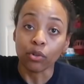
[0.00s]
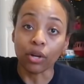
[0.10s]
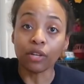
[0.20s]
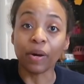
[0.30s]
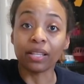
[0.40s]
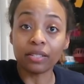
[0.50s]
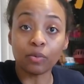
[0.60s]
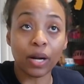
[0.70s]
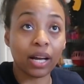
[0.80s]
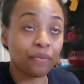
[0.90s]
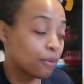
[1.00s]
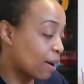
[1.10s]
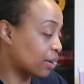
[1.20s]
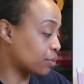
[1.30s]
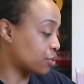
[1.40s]
So anyway, this is what I got from
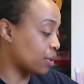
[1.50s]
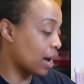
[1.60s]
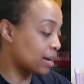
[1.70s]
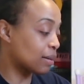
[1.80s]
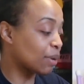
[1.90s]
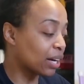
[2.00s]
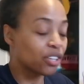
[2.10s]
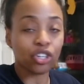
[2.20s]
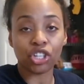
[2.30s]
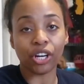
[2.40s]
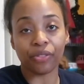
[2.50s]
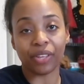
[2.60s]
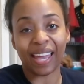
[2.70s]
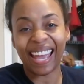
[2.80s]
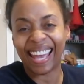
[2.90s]
Michaels, you guys. I'm not gonna share
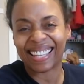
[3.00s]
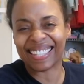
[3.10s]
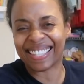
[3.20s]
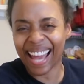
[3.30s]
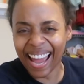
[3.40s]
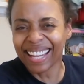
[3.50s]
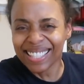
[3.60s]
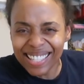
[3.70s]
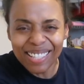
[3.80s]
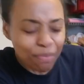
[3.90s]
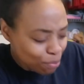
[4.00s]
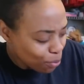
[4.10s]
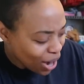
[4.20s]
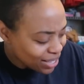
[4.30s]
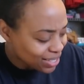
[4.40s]
the exact
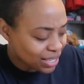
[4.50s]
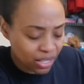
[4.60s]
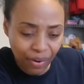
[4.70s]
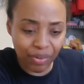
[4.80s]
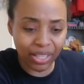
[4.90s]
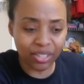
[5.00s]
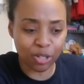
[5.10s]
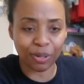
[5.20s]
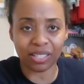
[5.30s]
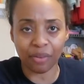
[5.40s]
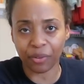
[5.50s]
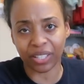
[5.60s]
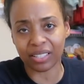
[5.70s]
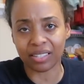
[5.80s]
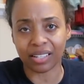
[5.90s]
process of everything just because I feel
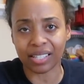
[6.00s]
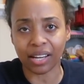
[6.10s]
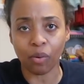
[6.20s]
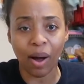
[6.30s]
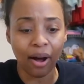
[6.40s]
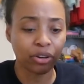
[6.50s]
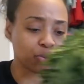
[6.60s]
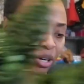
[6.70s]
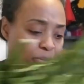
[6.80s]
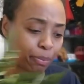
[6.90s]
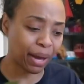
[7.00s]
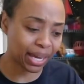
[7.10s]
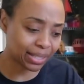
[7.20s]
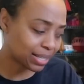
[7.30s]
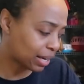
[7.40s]
like this is gonna take a while because we're gonna be
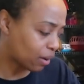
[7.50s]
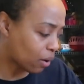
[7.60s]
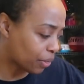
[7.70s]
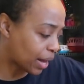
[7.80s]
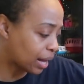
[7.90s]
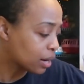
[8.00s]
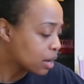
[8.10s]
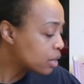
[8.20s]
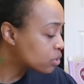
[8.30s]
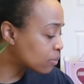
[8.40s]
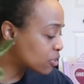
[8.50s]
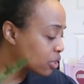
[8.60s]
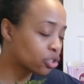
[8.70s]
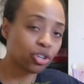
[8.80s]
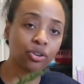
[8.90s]
painting and all that. So I'm just
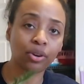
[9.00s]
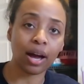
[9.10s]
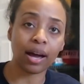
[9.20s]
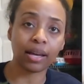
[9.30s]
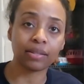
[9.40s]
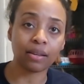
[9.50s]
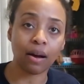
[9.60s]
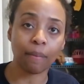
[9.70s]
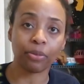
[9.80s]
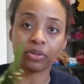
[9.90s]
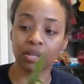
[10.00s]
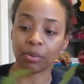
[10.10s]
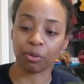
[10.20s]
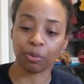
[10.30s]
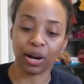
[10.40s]
gonna show you guys um, some
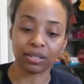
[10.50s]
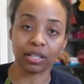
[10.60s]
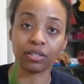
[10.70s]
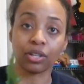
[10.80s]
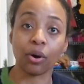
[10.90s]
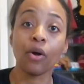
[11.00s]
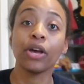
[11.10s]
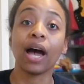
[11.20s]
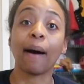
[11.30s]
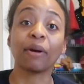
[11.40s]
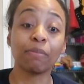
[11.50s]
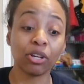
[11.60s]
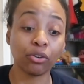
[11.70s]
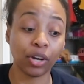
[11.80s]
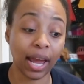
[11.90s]
of the process. So I'm gonna
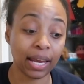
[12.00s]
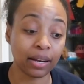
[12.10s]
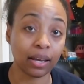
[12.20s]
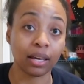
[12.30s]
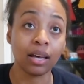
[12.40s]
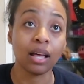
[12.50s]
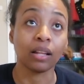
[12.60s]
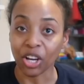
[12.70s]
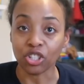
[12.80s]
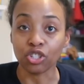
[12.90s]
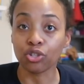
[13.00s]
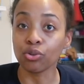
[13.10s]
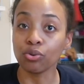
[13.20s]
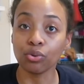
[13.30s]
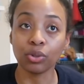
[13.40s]
be creating a
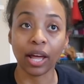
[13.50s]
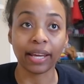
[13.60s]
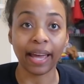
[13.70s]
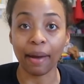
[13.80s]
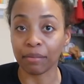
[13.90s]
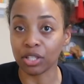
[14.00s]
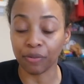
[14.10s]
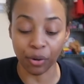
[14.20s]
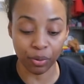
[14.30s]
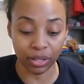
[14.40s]
zoo-like atmosphere